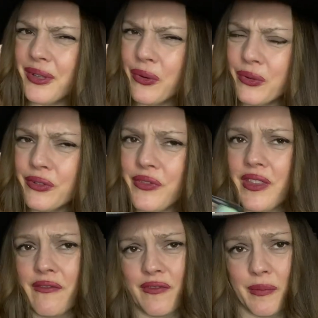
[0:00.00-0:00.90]
all of the
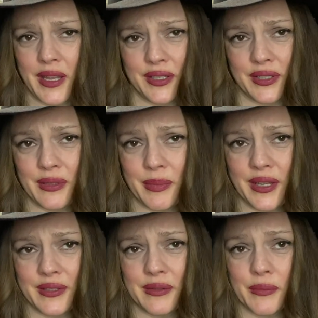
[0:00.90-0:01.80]
information
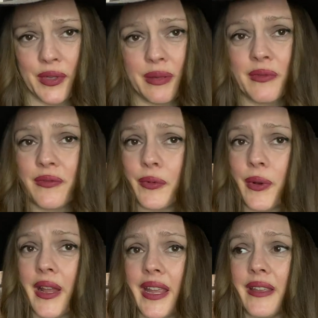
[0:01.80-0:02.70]
about somebody before
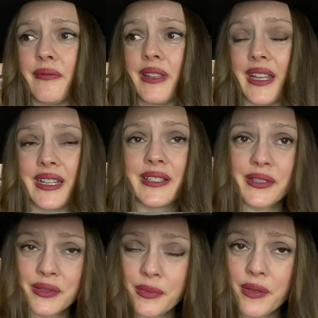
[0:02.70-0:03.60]
I get into
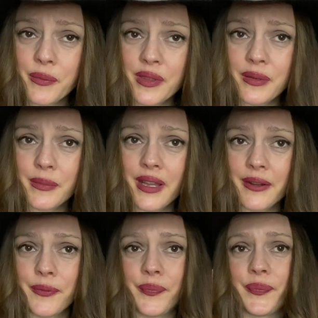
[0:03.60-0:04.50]
something with them now.